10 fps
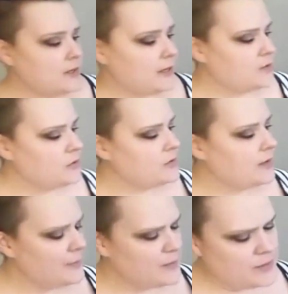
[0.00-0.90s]
I know the
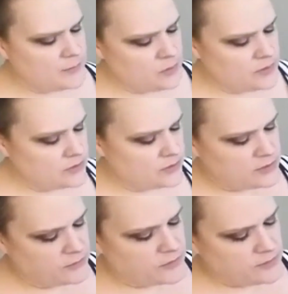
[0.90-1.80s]
Hobby Lobby ones are a
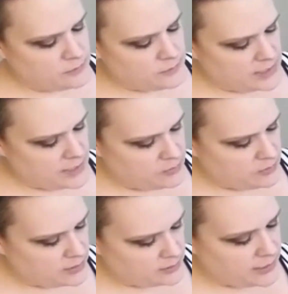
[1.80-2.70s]
different label
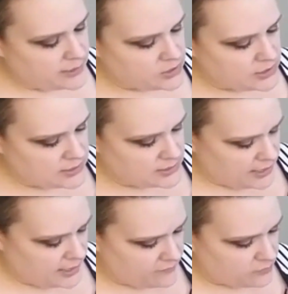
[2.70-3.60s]
and it'll actually
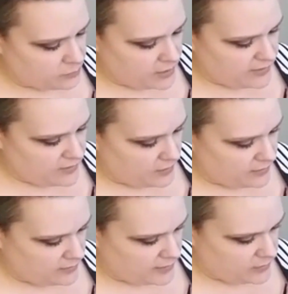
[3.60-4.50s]
have the price on
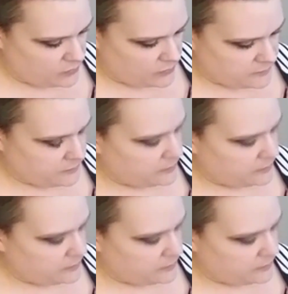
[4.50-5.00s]
the label.